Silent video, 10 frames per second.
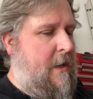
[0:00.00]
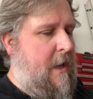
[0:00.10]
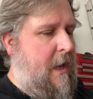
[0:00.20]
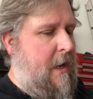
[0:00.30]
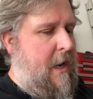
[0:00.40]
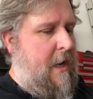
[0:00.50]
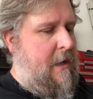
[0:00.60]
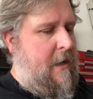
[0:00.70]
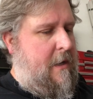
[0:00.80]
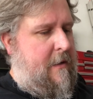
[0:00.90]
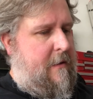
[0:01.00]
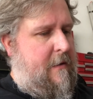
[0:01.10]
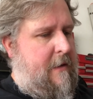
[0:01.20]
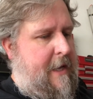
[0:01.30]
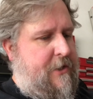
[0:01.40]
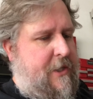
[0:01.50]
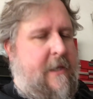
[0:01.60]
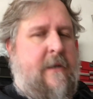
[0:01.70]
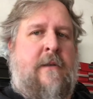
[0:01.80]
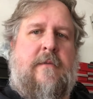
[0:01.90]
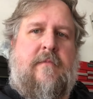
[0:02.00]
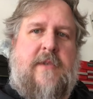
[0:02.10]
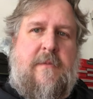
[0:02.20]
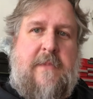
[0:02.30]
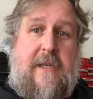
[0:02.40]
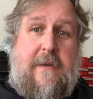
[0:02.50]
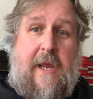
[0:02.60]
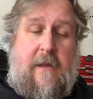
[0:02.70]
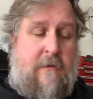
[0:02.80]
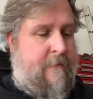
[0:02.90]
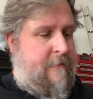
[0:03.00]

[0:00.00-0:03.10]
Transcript: and then etch in some detail.